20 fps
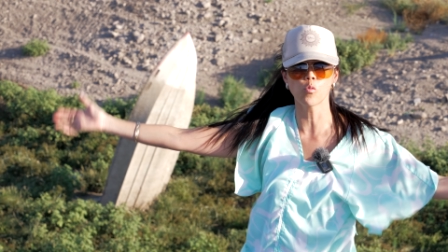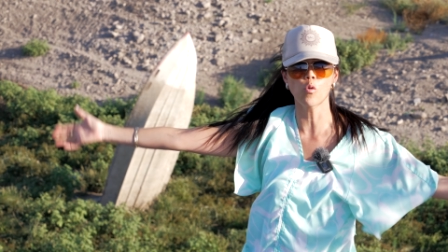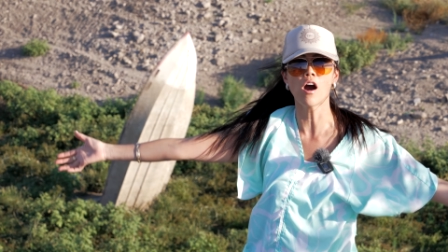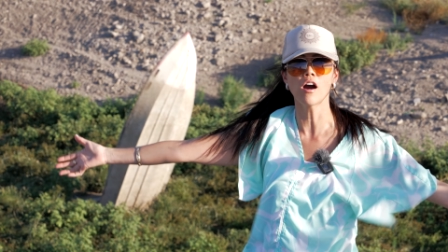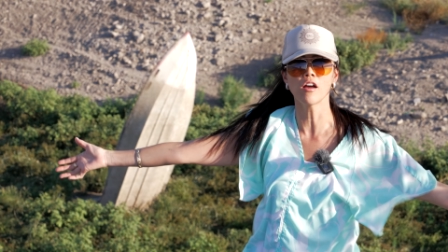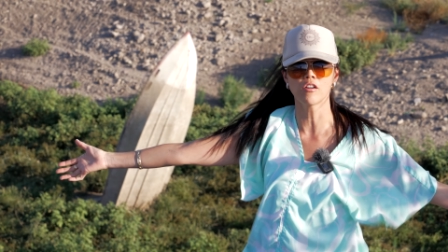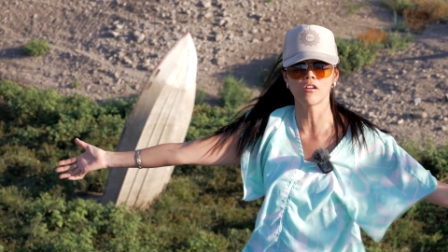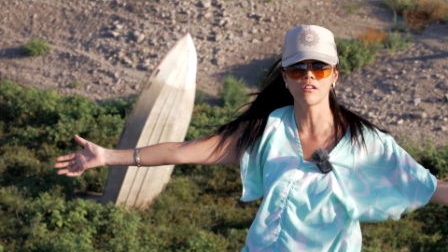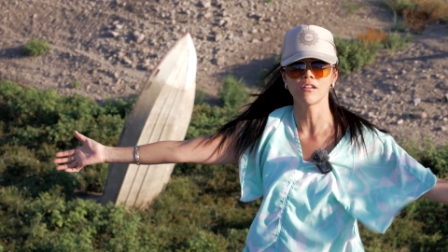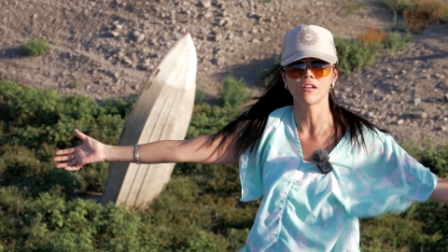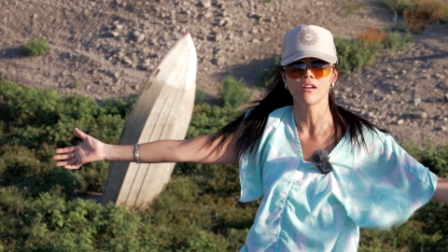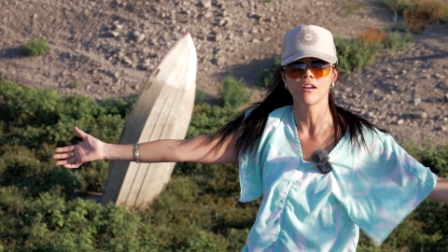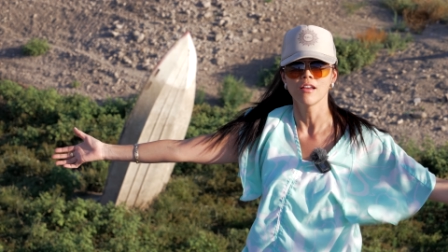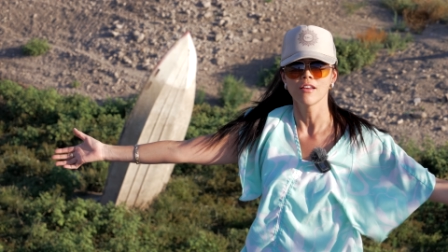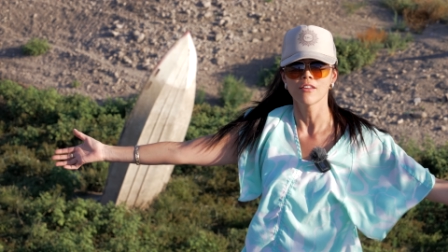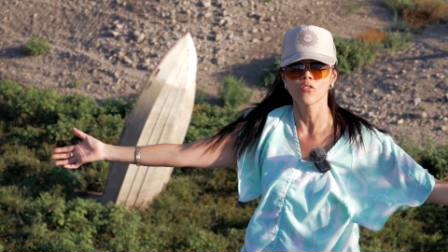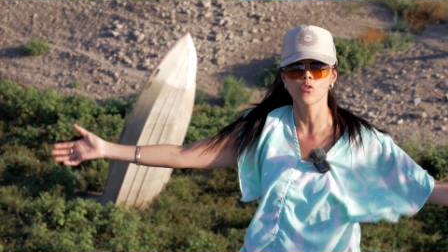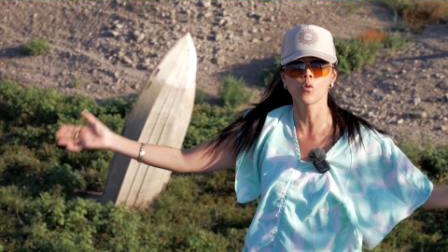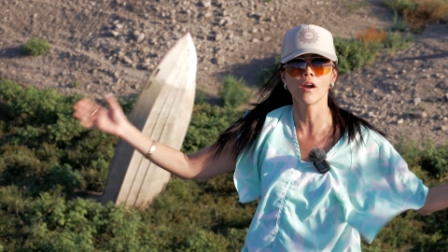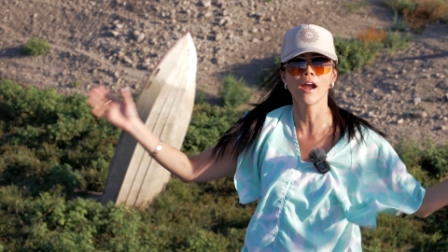water.
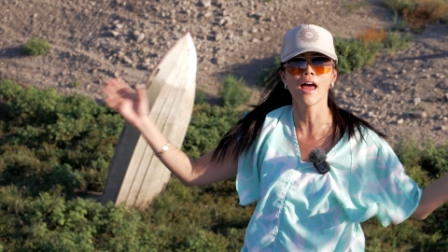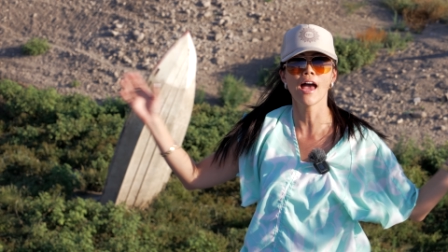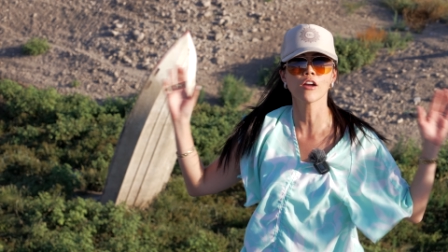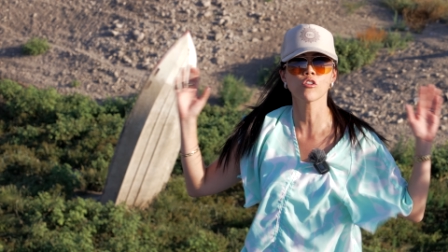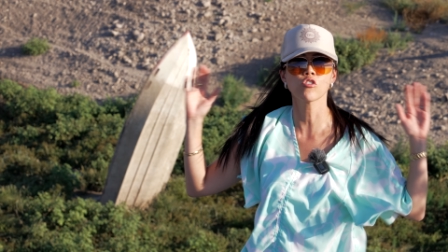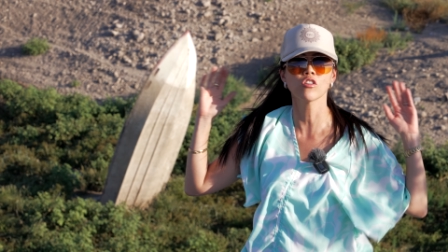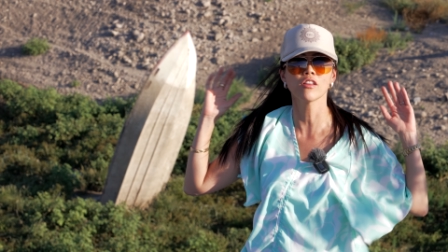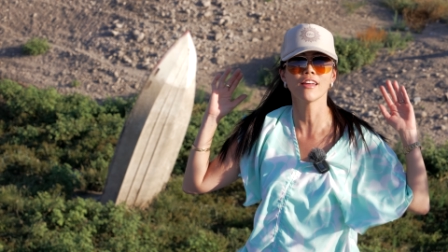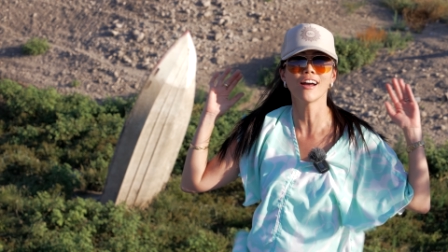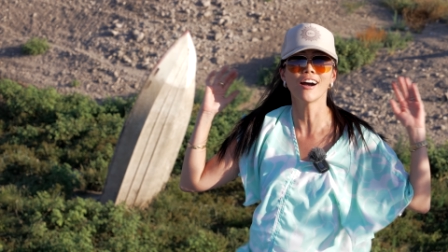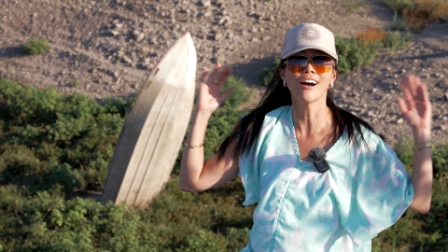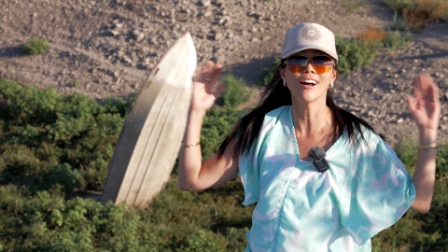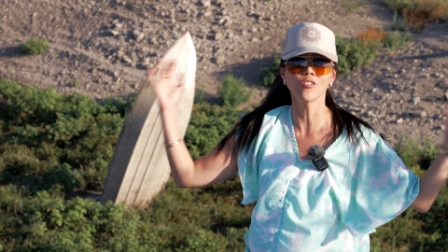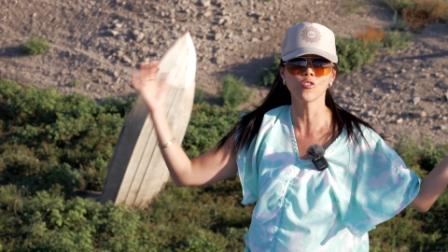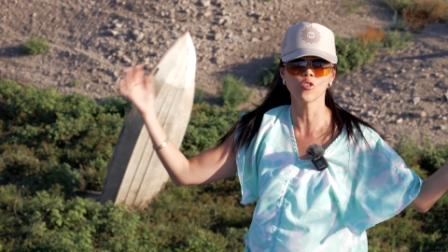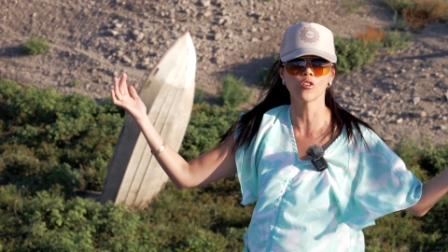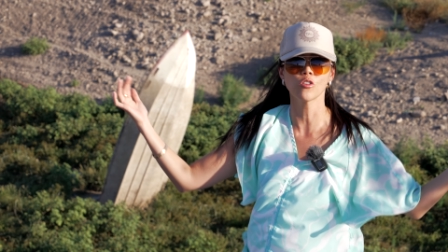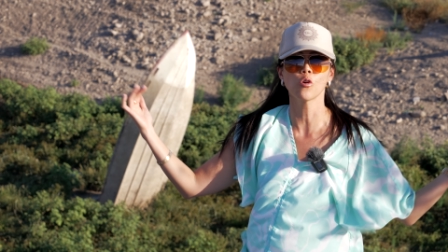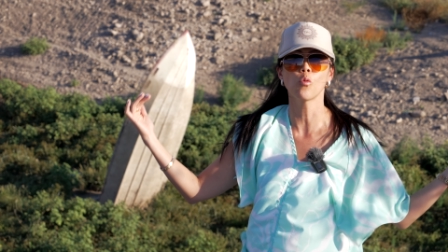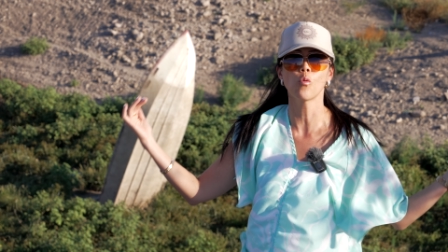So we're actually
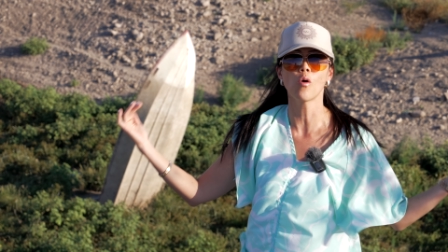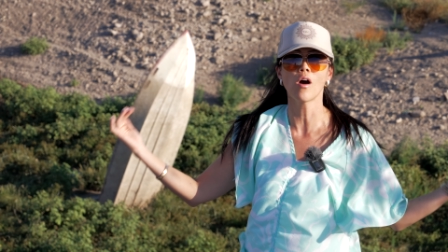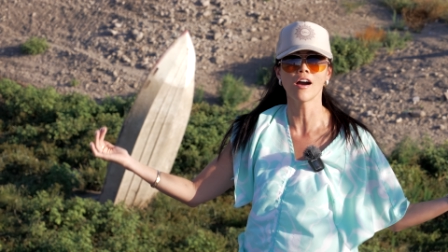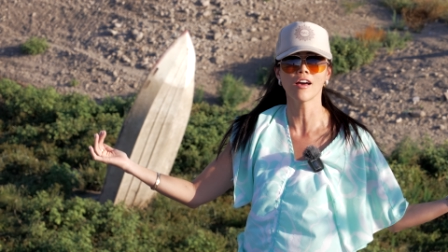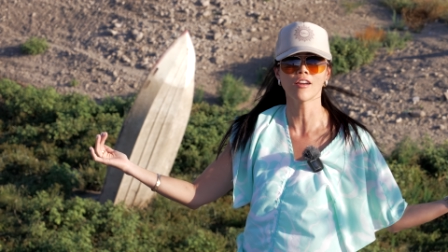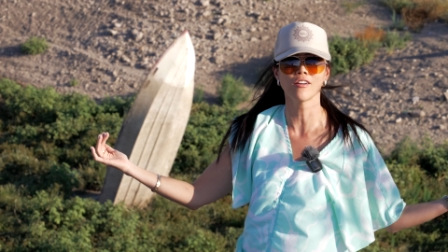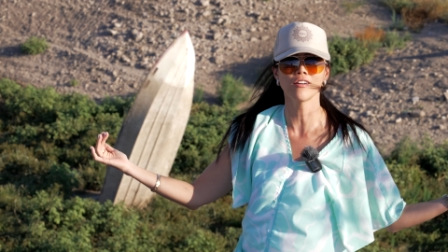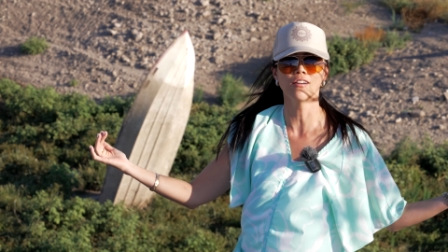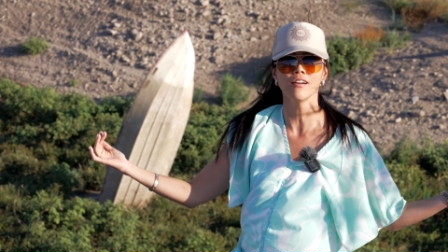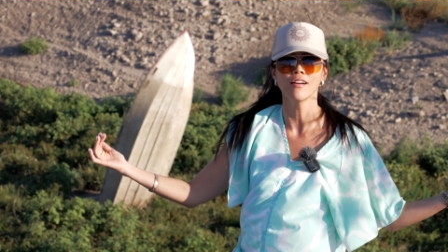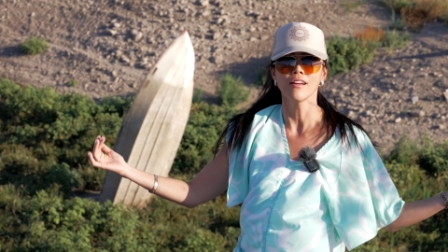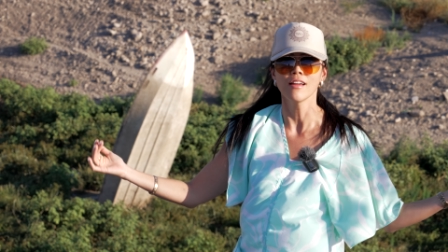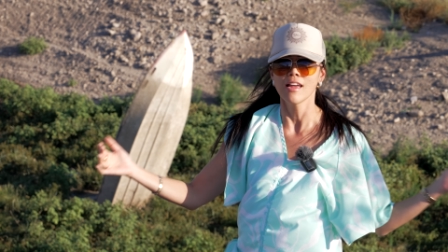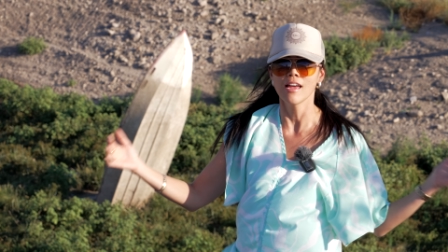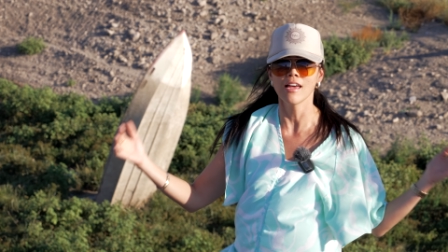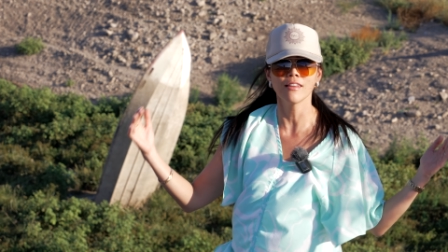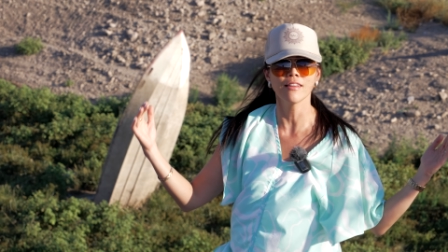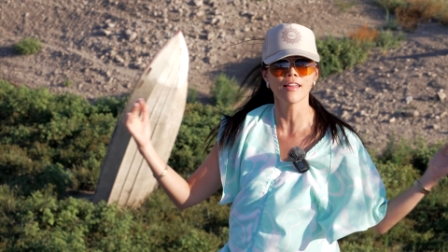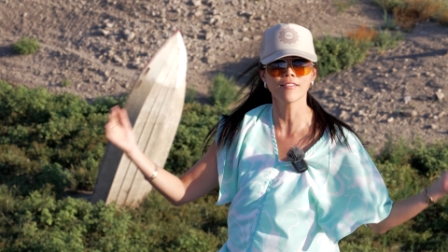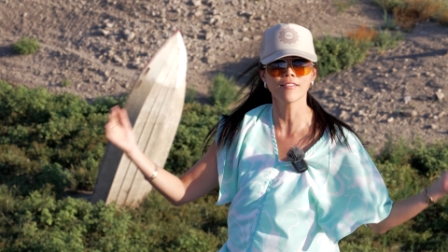under the water and